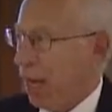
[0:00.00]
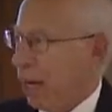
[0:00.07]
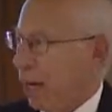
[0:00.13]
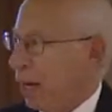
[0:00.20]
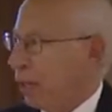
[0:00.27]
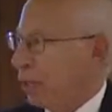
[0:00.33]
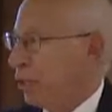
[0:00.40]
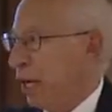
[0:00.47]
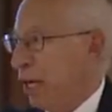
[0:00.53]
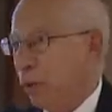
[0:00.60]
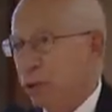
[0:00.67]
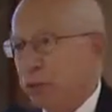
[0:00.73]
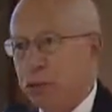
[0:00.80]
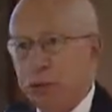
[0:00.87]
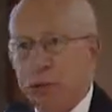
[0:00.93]
Jan
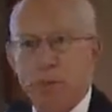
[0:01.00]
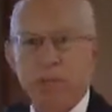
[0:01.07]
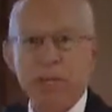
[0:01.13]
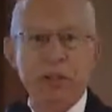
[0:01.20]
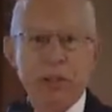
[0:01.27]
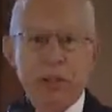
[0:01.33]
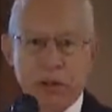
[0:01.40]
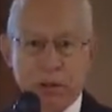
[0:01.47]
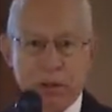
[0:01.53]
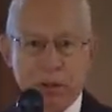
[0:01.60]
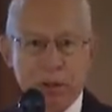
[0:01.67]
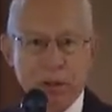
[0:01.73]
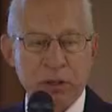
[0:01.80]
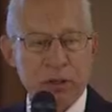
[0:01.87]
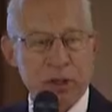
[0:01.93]
also speaks at
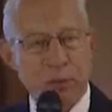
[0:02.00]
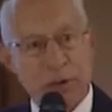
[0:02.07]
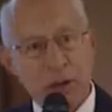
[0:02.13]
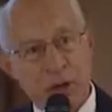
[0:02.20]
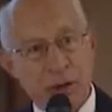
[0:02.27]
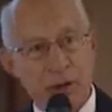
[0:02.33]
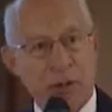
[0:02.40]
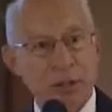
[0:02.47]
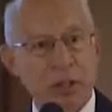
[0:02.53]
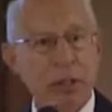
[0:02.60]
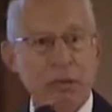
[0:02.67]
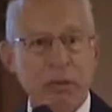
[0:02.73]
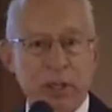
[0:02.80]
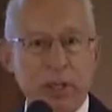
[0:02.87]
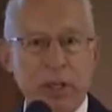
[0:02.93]
these seminars. So
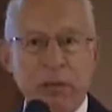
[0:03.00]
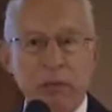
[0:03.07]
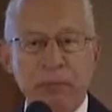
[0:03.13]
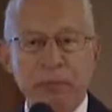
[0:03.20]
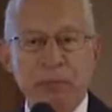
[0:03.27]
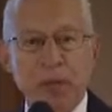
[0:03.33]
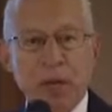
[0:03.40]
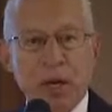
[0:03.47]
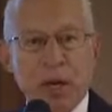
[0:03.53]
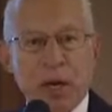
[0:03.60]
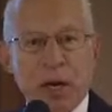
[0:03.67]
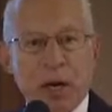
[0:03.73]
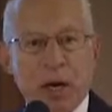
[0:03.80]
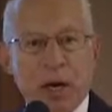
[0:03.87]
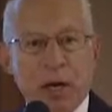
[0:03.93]
literally,
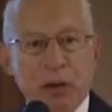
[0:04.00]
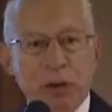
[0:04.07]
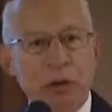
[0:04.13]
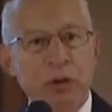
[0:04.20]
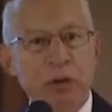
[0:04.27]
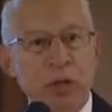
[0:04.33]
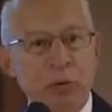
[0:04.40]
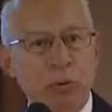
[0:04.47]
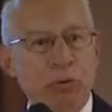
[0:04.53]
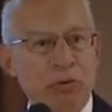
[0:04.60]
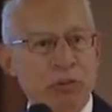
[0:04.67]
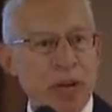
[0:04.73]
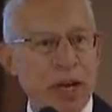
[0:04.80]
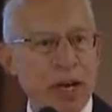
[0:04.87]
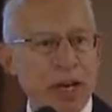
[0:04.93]
attorneys will
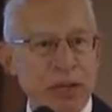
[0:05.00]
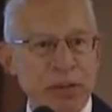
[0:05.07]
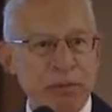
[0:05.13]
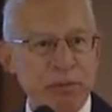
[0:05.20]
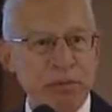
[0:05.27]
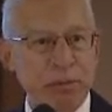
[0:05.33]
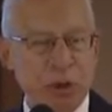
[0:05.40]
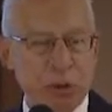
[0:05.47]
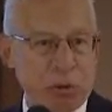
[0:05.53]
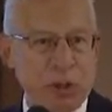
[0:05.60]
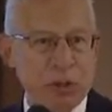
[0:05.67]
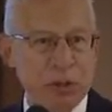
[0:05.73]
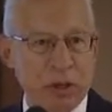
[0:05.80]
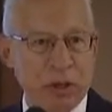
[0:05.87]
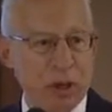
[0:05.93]
fly
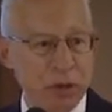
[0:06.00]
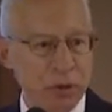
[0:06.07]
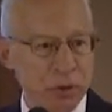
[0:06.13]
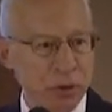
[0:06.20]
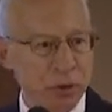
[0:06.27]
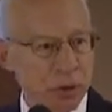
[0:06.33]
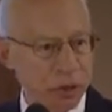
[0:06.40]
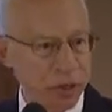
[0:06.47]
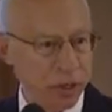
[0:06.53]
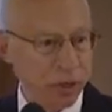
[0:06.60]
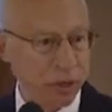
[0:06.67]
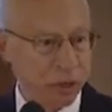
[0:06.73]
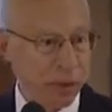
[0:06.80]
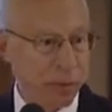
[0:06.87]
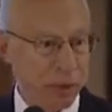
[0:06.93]
across the country to attend
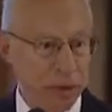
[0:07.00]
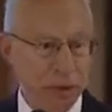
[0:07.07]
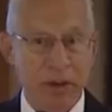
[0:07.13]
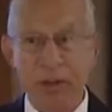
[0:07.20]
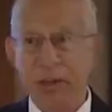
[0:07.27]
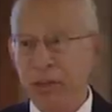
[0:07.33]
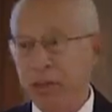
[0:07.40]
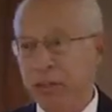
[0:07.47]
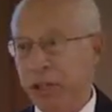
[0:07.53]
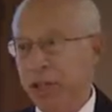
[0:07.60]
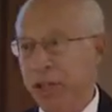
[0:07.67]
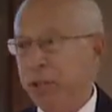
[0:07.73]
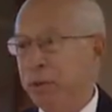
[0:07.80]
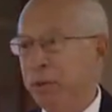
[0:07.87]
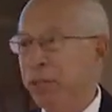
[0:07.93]
a seminar to hear
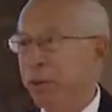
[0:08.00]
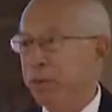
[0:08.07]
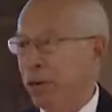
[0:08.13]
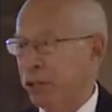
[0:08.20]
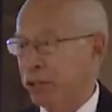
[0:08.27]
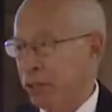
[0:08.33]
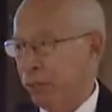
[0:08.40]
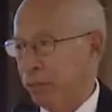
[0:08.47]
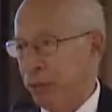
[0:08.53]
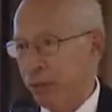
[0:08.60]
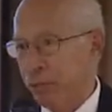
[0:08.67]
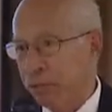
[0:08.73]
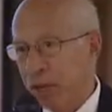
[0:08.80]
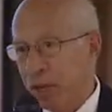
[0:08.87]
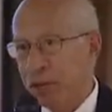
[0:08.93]
Jan speak about
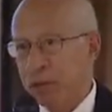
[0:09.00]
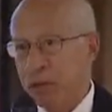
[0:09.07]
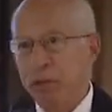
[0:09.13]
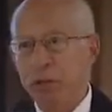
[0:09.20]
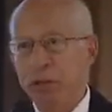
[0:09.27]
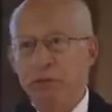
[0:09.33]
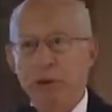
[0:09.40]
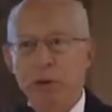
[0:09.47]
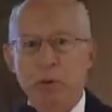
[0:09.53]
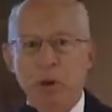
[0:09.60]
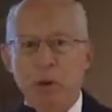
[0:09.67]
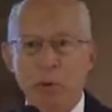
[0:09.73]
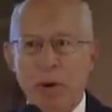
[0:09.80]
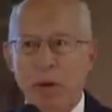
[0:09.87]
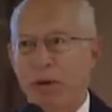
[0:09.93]
something. So she is very
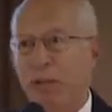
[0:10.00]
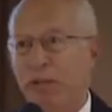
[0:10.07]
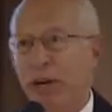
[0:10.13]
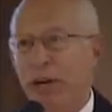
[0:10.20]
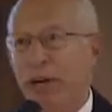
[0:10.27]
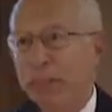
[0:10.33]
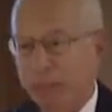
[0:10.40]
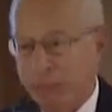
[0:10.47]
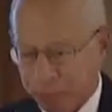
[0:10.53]
well qualified.